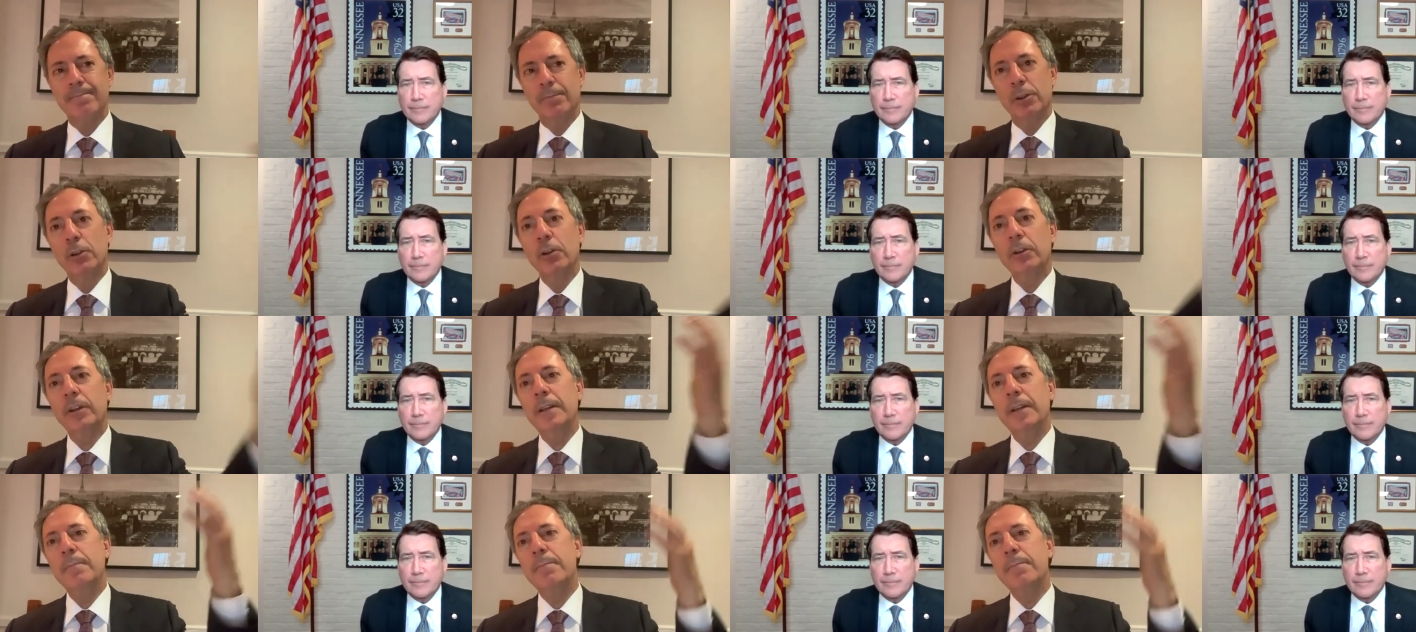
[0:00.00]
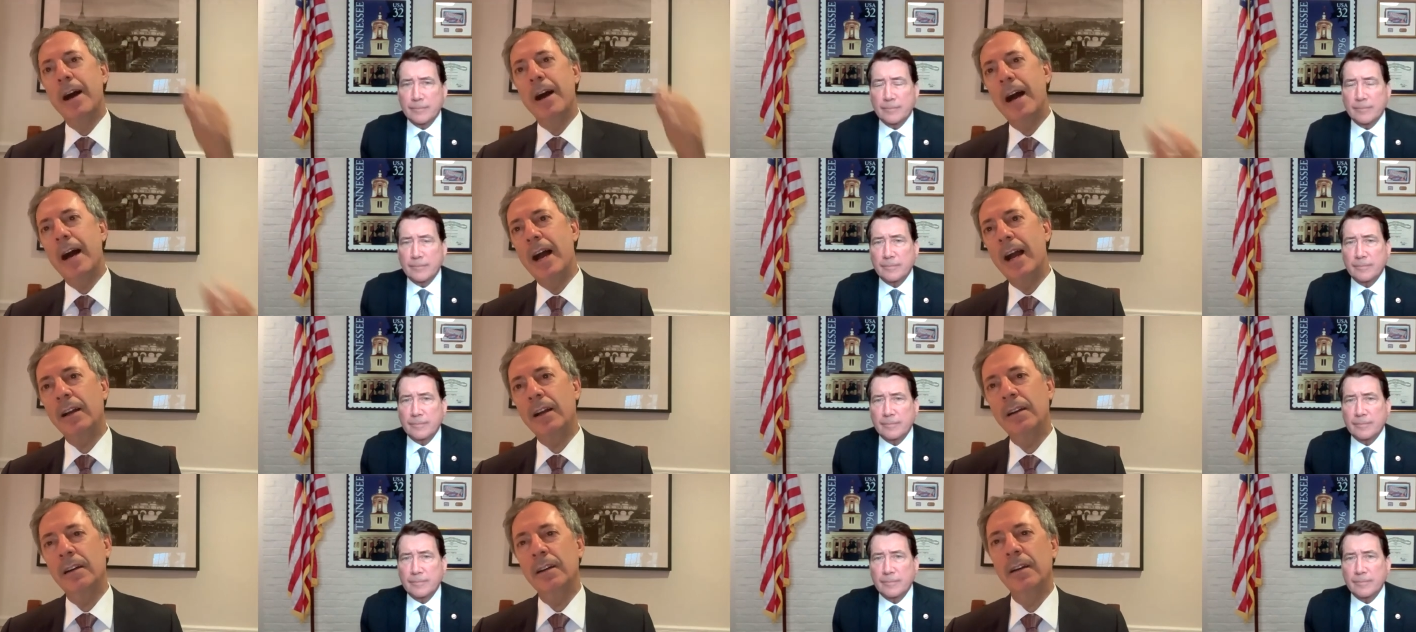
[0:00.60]
Speaker 1: Looking
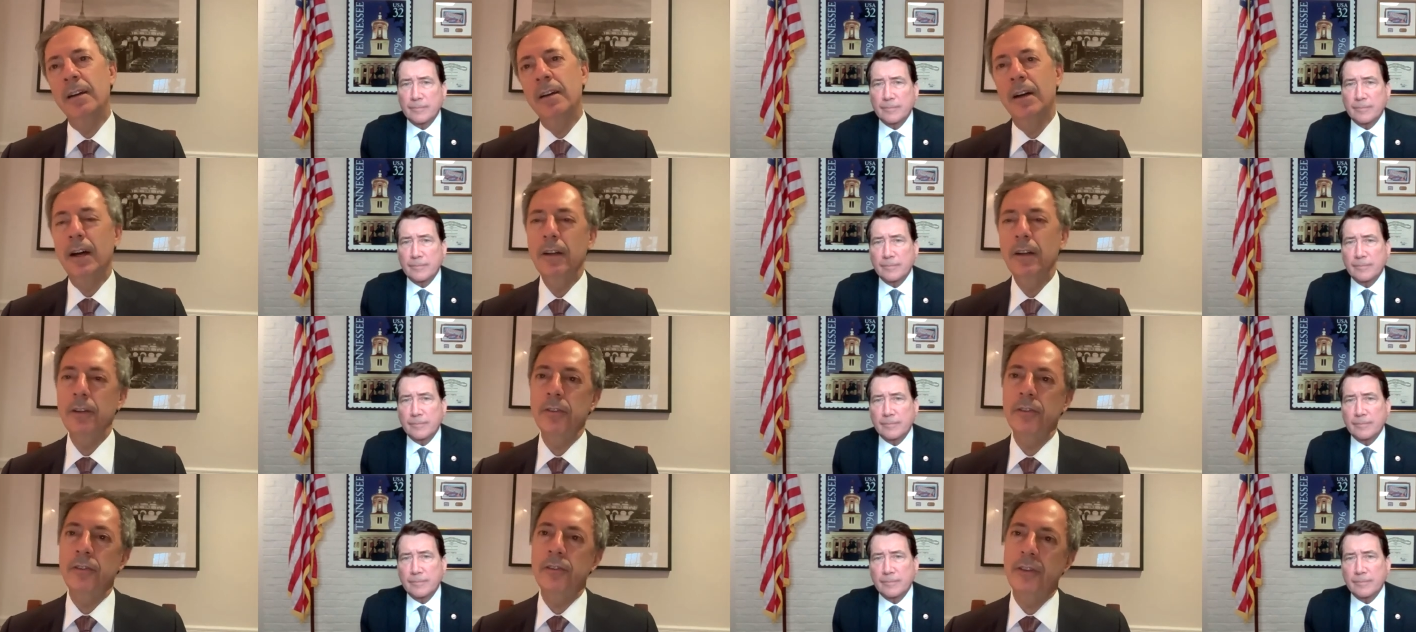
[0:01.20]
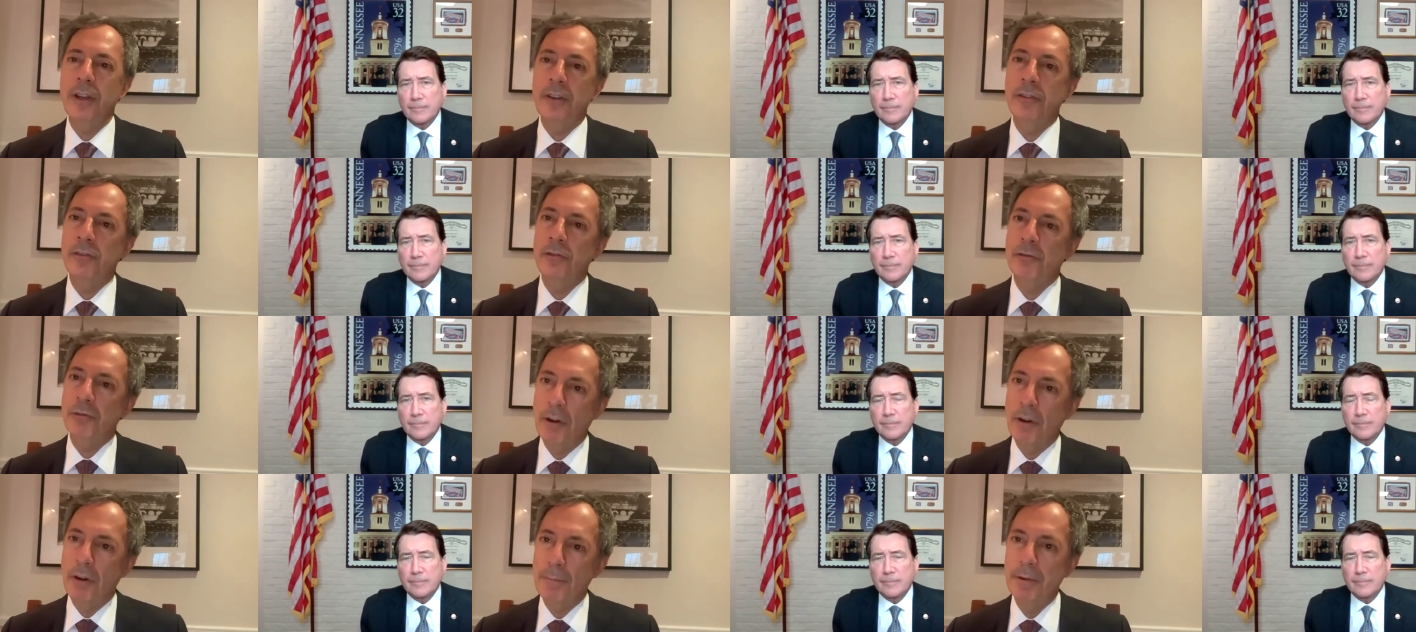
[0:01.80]
back, how do you assess
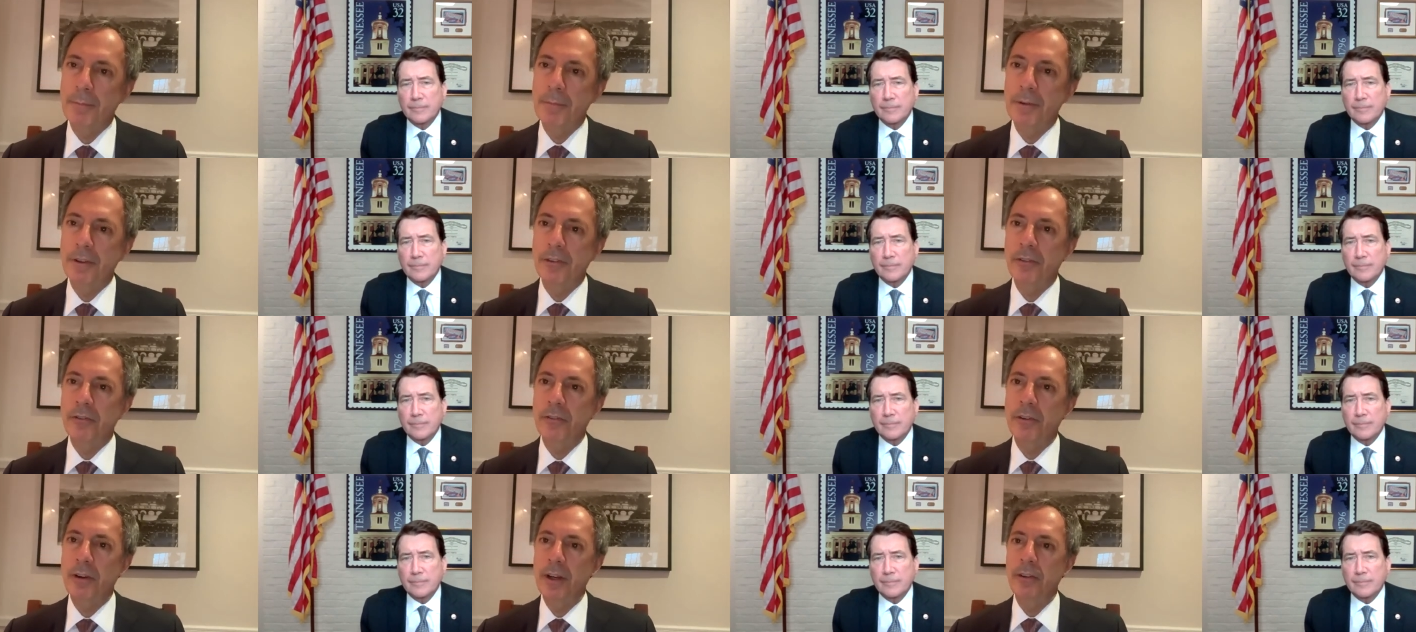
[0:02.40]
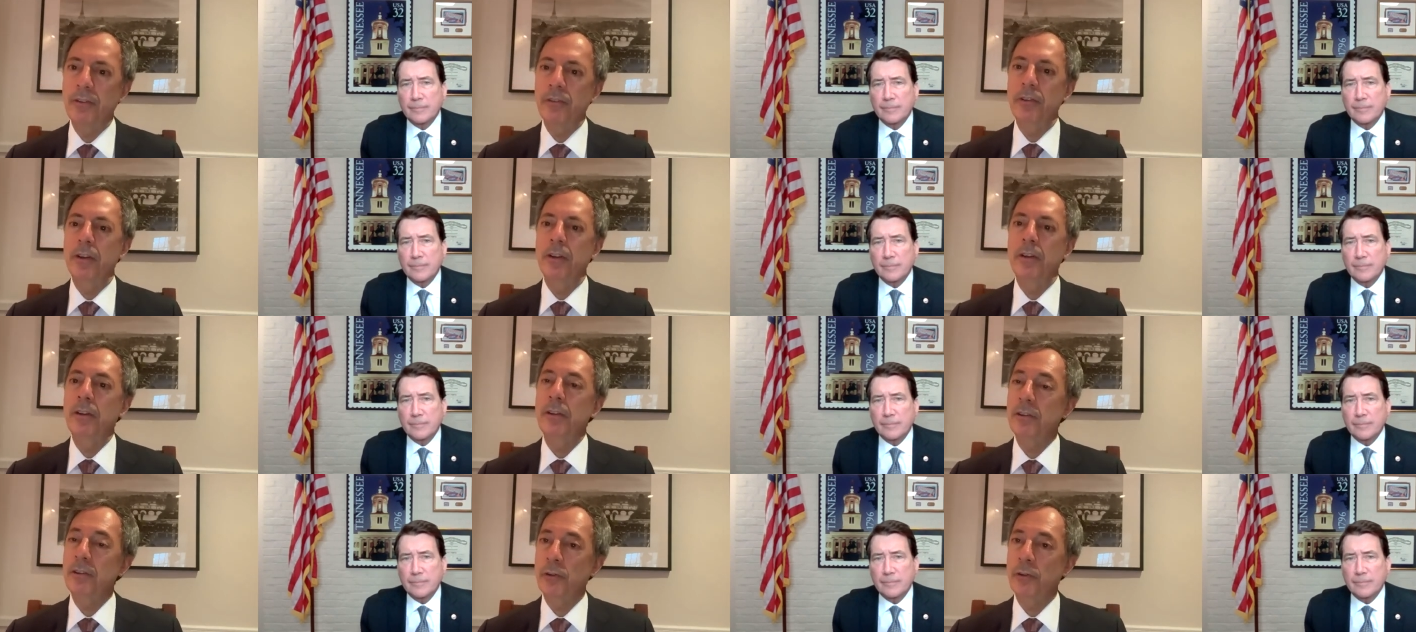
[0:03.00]
Trump administration,